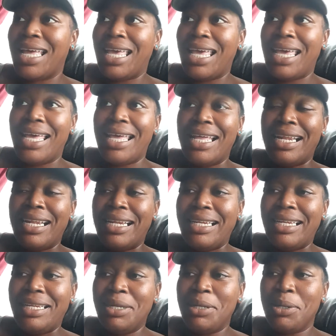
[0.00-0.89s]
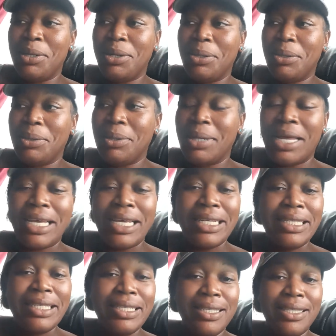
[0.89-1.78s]
And, I
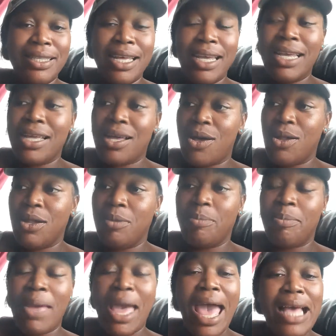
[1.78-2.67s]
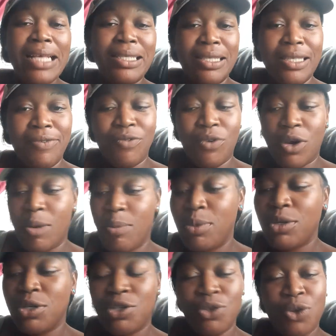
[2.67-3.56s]
guess they call him passive or a
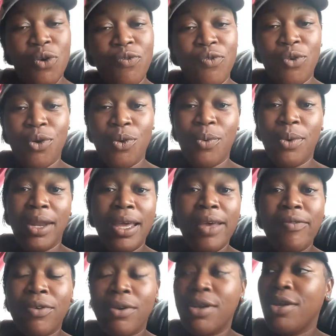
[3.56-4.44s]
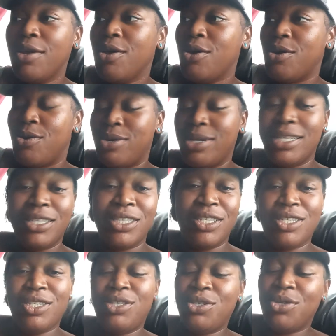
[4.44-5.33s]
pushover or whatever, or
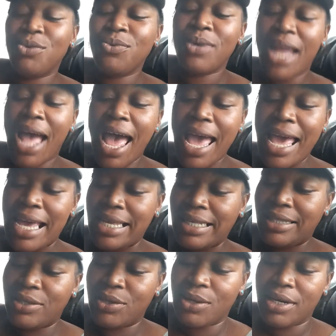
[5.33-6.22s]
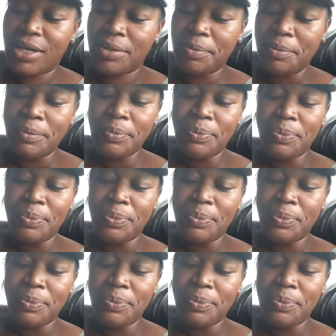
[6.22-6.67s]
he's just too nice, or